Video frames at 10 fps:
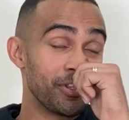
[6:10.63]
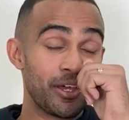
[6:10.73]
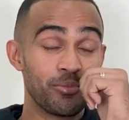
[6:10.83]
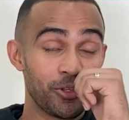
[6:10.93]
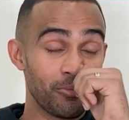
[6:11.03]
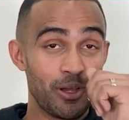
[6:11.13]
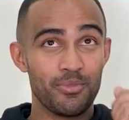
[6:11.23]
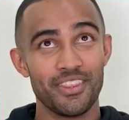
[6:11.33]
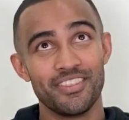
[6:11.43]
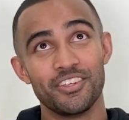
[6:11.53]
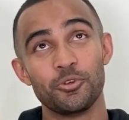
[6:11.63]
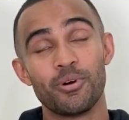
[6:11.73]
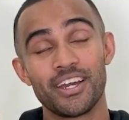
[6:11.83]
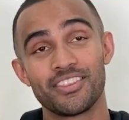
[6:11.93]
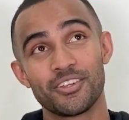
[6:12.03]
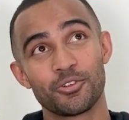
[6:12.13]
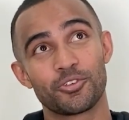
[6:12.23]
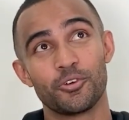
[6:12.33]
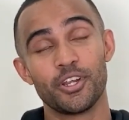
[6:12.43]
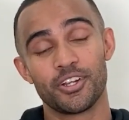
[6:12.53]
only time being in Dubai. But the Dubai thing
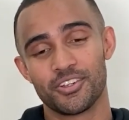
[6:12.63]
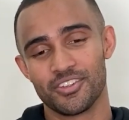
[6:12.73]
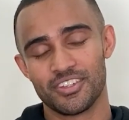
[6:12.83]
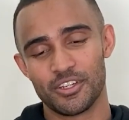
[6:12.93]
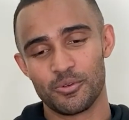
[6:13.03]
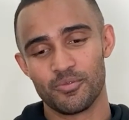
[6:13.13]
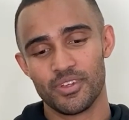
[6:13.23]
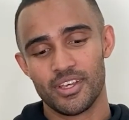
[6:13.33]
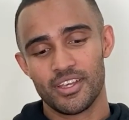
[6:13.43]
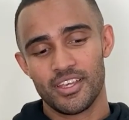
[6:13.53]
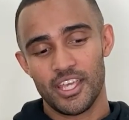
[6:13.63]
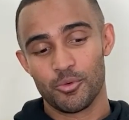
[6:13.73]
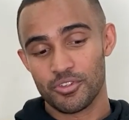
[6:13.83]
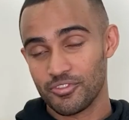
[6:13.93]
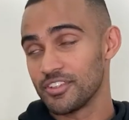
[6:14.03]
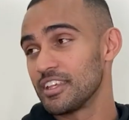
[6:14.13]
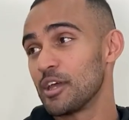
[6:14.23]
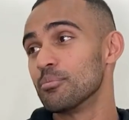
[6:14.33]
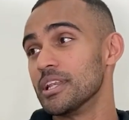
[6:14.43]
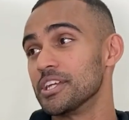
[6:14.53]
was great because it was the first
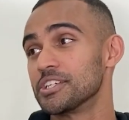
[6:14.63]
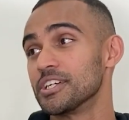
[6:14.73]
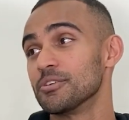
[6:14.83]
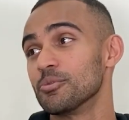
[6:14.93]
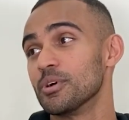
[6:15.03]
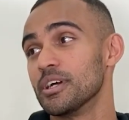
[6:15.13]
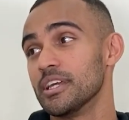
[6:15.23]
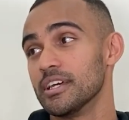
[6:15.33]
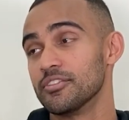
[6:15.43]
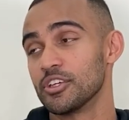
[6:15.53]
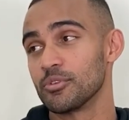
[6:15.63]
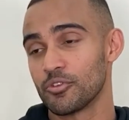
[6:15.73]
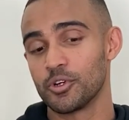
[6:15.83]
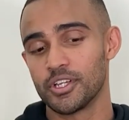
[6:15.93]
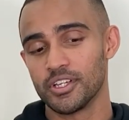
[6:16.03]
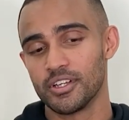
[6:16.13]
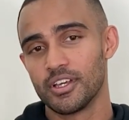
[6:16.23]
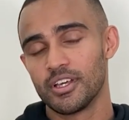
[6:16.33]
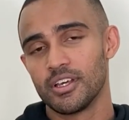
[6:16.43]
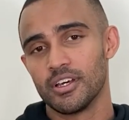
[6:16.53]
time Malaysia, in terms of cricket,
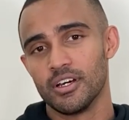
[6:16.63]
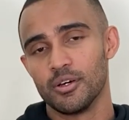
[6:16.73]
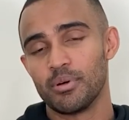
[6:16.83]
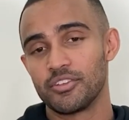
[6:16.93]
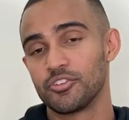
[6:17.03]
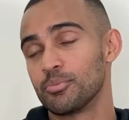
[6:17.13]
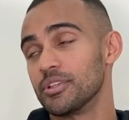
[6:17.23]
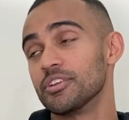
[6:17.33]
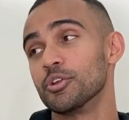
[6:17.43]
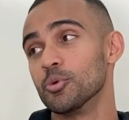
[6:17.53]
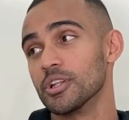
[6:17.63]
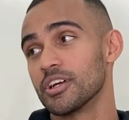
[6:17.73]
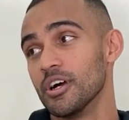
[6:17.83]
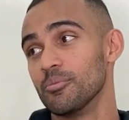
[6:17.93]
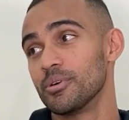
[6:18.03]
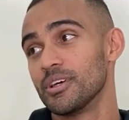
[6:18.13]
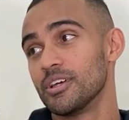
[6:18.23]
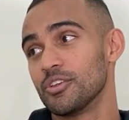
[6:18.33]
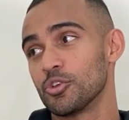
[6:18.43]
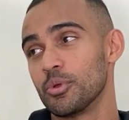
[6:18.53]
participated in a World Cup.
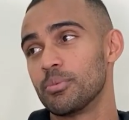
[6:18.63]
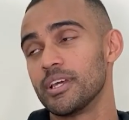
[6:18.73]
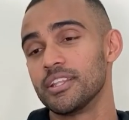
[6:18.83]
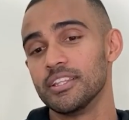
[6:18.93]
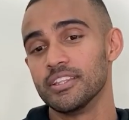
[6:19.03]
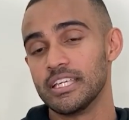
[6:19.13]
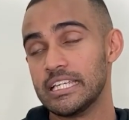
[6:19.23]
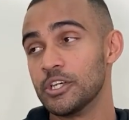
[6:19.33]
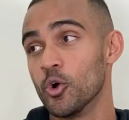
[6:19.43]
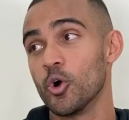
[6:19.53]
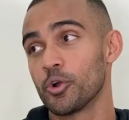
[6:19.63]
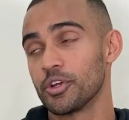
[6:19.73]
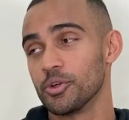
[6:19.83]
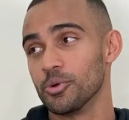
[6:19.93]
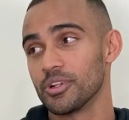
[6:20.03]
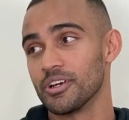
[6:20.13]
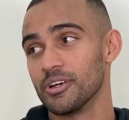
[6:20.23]
So we played in the Indoor Cricket World